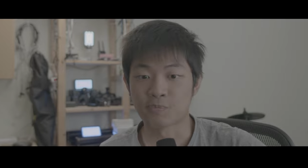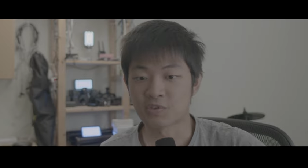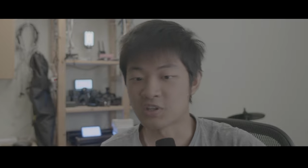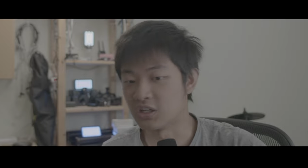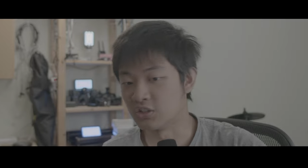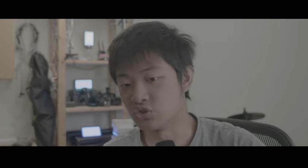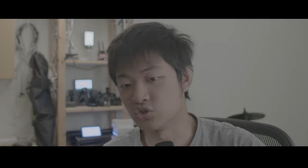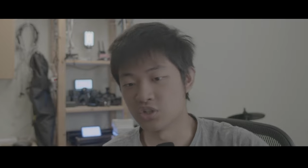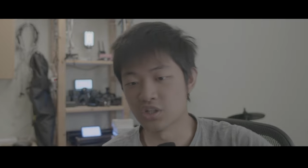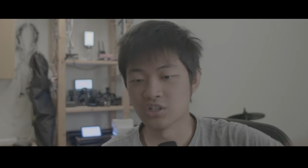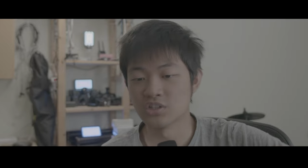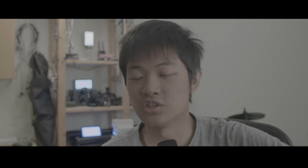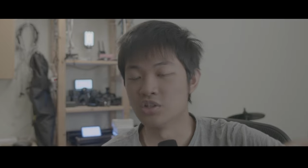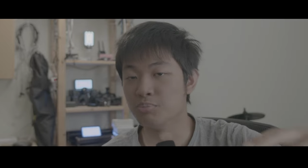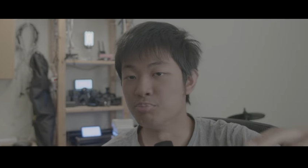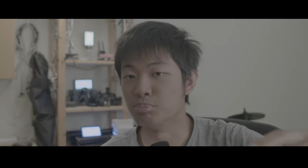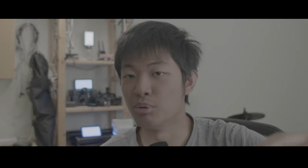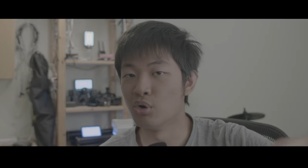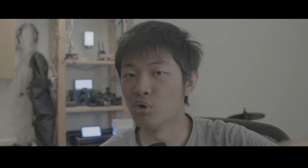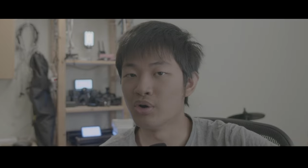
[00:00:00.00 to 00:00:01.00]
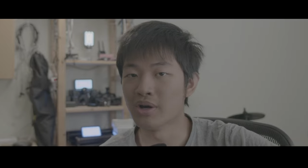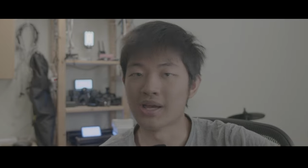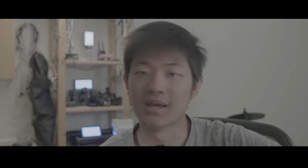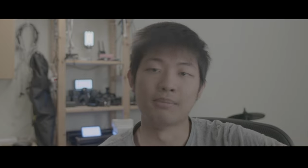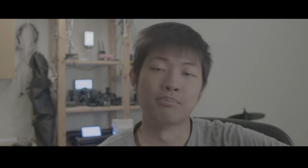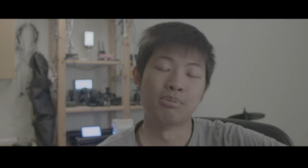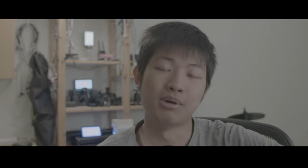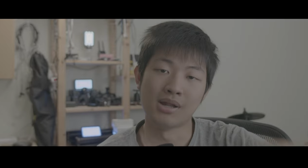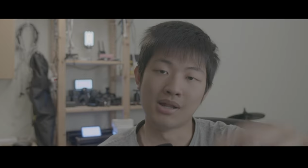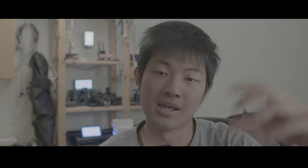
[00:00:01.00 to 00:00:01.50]
and change the
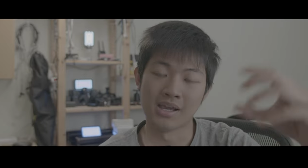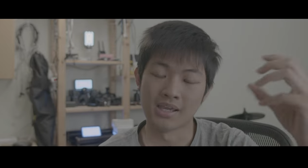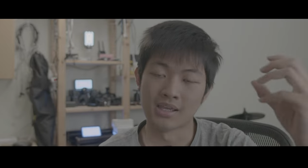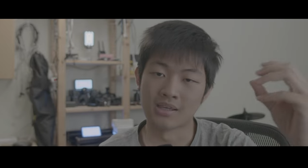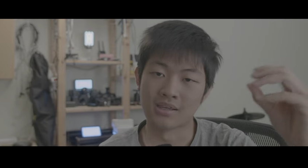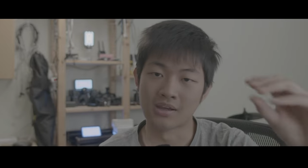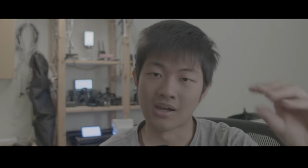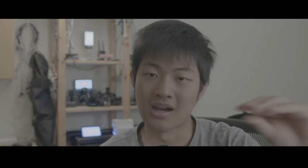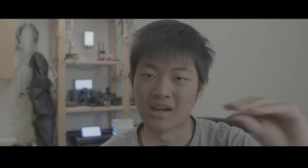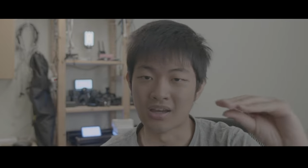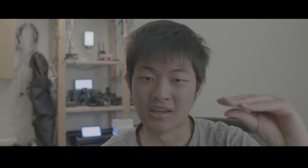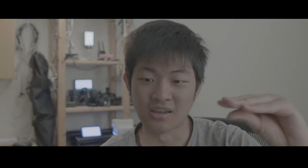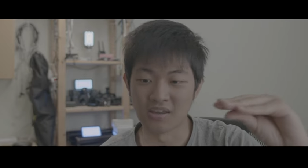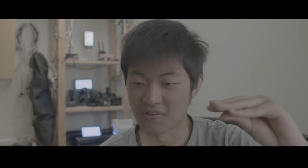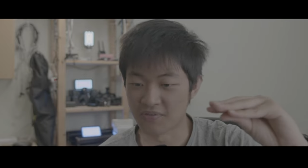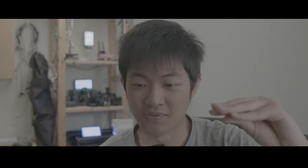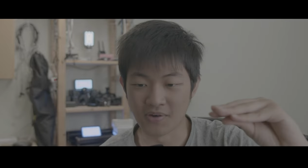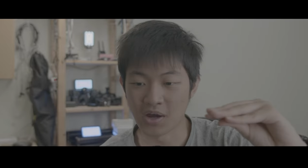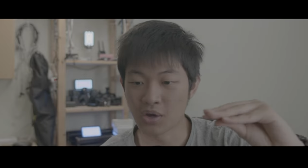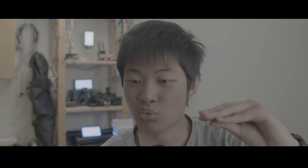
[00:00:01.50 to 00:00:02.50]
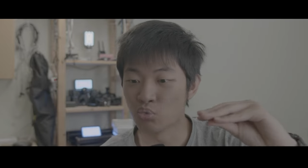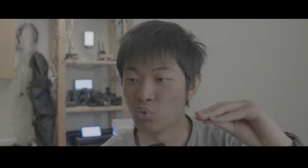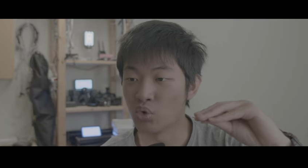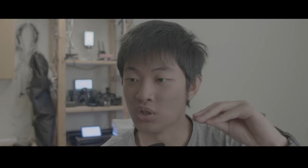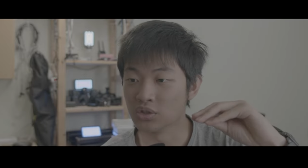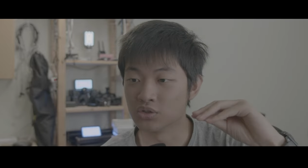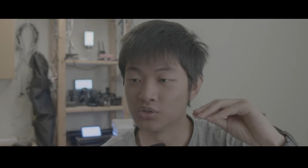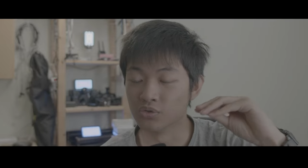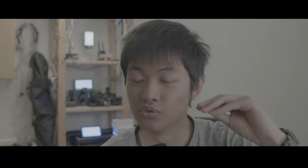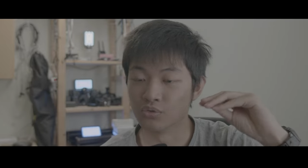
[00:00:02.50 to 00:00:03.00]
bullhead by like, if I
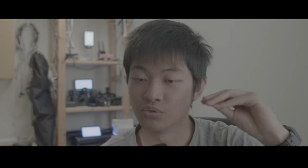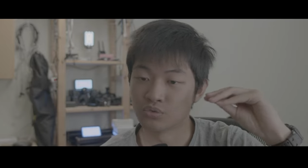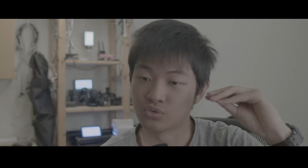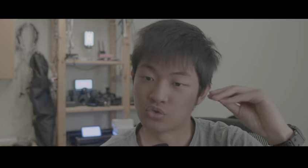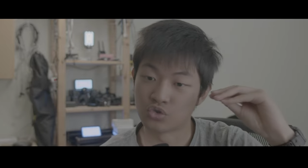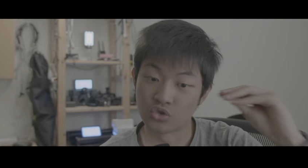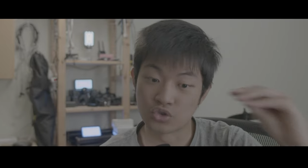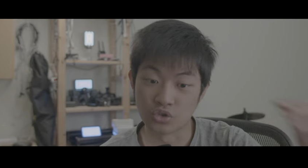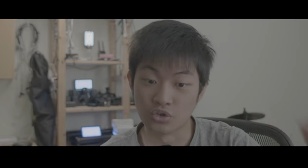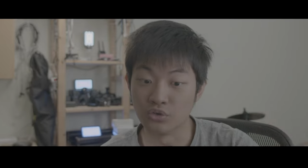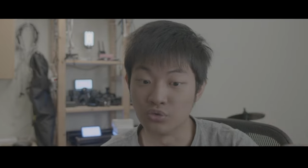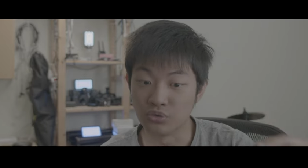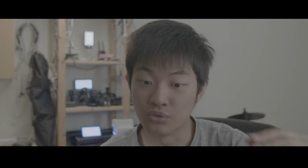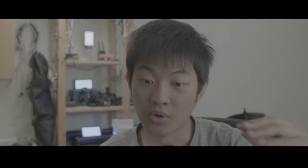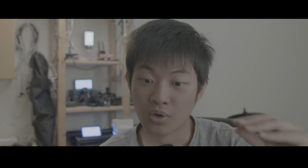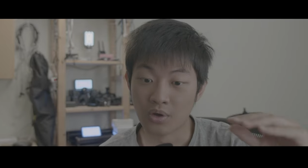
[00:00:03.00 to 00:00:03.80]
want to shoot